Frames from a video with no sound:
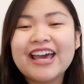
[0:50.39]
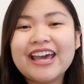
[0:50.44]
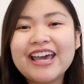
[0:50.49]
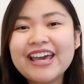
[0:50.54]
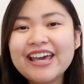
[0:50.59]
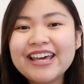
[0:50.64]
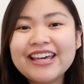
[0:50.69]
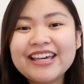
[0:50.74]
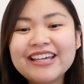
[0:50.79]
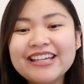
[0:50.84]

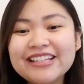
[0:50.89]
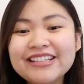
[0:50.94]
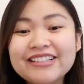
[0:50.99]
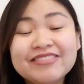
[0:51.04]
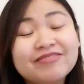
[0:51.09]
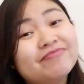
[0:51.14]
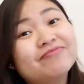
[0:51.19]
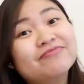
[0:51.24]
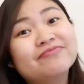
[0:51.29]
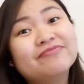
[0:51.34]

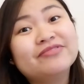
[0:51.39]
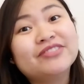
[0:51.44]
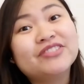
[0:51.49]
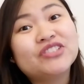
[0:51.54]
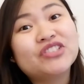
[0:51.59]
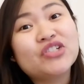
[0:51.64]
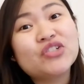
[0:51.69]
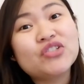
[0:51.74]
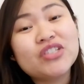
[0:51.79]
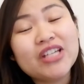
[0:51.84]
And
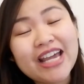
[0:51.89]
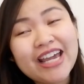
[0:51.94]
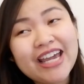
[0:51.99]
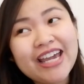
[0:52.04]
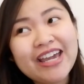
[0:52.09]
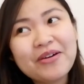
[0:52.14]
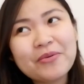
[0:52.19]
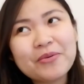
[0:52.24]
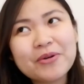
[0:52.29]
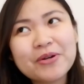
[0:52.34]

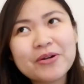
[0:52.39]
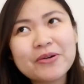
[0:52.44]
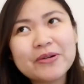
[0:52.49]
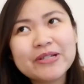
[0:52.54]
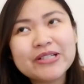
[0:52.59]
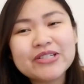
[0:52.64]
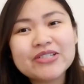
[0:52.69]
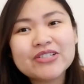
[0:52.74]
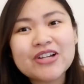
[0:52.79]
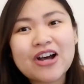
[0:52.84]
today we're
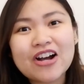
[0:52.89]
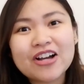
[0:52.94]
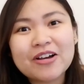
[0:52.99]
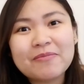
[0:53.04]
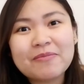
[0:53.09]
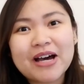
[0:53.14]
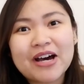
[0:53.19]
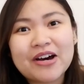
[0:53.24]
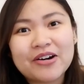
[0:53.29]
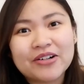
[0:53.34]
going to talk
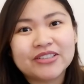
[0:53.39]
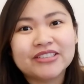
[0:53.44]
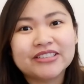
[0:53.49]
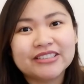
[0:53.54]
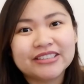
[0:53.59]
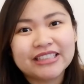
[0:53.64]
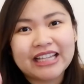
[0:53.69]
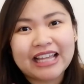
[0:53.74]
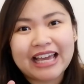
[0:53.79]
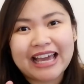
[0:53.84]
about
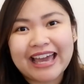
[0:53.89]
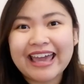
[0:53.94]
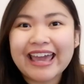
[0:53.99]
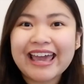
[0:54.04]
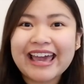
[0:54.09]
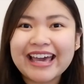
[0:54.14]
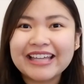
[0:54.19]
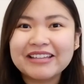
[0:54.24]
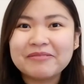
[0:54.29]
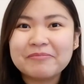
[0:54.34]
a
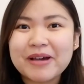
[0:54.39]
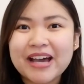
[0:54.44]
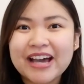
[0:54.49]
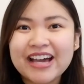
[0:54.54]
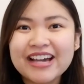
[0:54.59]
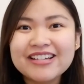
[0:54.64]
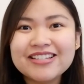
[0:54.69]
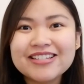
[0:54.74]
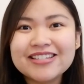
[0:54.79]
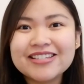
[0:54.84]

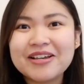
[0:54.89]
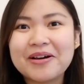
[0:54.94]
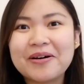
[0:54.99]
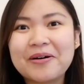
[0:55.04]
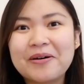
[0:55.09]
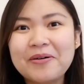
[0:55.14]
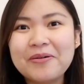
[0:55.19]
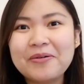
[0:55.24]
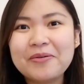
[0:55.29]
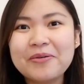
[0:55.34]
handbag.
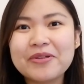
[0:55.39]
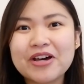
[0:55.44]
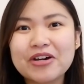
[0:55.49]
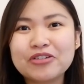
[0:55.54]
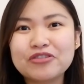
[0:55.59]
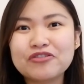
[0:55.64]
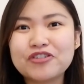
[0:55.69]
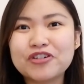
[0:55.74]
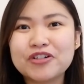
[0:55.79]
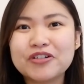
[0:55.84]
So
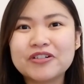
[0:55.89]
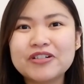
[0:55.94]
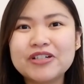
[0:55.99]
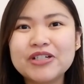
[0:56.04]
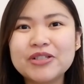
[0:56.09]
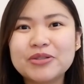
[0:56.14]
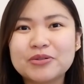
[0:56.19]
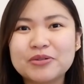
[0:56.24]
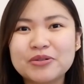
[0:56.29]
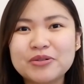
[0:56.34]
without further
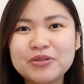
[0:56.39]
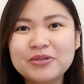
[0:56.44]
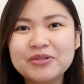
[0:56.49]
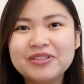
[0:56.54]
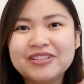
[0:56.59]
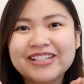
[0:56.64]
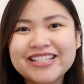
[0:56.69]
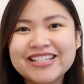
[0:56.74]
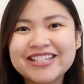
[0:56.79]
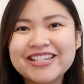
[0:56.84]
ado,
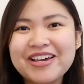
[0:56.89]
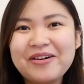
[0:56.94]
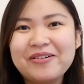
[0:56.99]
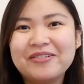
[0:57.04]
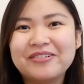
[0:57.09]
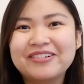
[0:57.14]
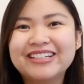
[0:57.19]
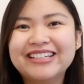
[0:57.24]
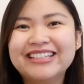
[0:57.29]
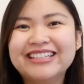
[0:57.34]
let's
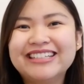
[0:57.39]
go!